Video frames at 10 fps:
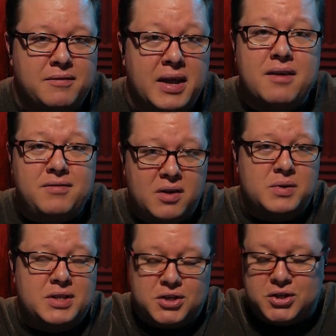like I've done
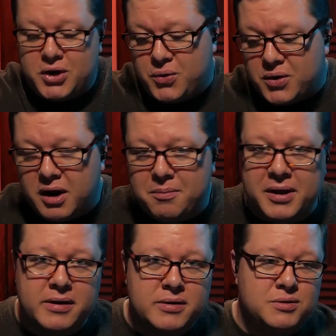with this show where I'll
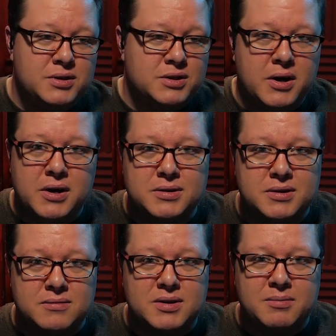play acoustic songs,
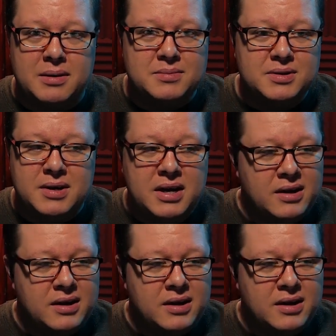and sometimes